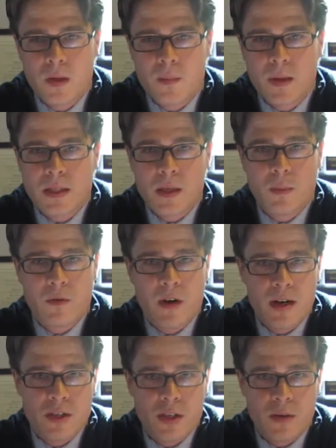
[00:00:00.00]
basically
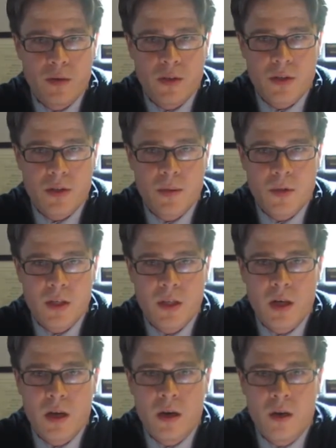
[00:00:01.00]
provide a general
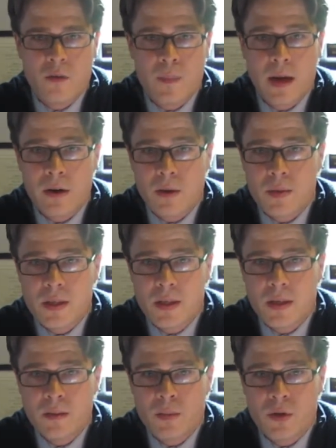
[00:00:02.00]
description of
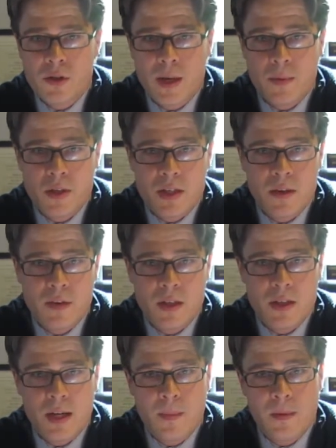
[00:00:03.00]
bankruptcy, both Chapter 7
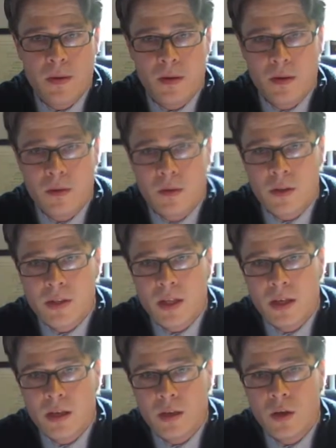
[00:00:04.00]
and Chapter
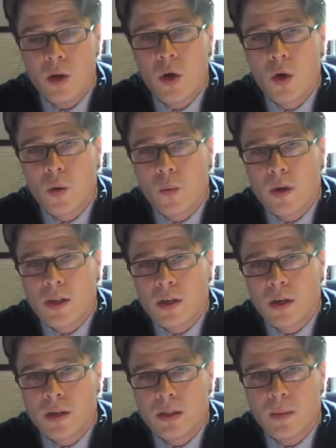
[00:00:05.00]
13, which
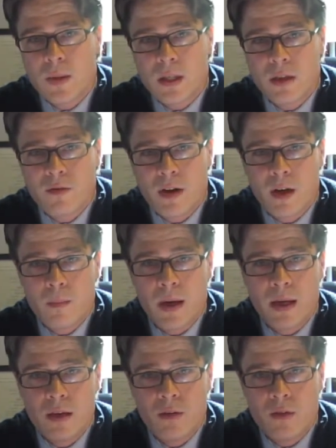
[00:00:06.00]
are typically filed
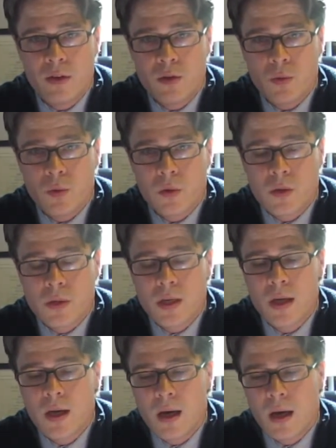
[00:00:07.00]
by individuals,
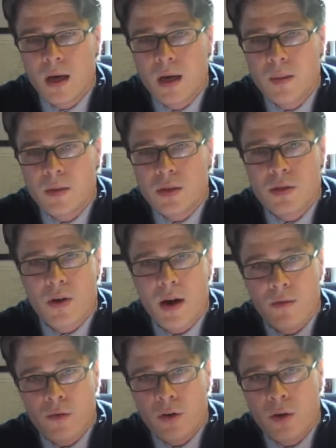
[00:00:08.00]
to
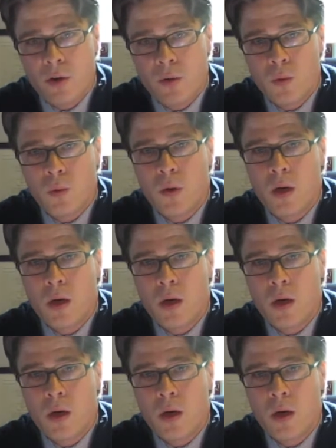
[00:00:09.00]
describe for you